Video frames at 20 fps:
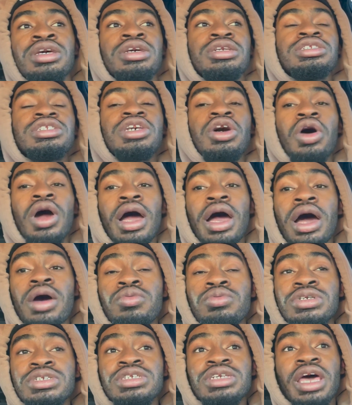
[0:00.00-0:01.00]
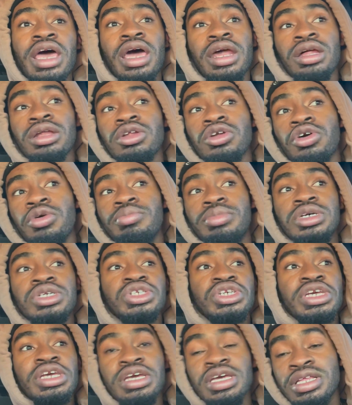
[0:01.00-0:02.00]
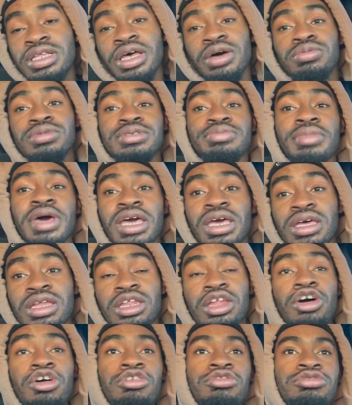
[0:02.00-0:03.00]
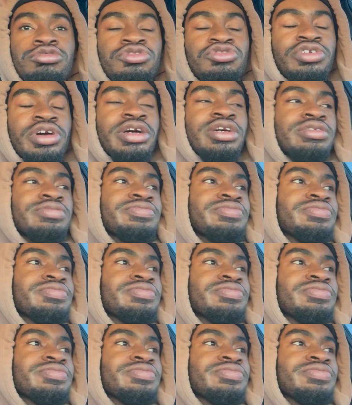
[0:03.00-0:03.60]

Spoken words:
So I was at a little machine that was making those, right?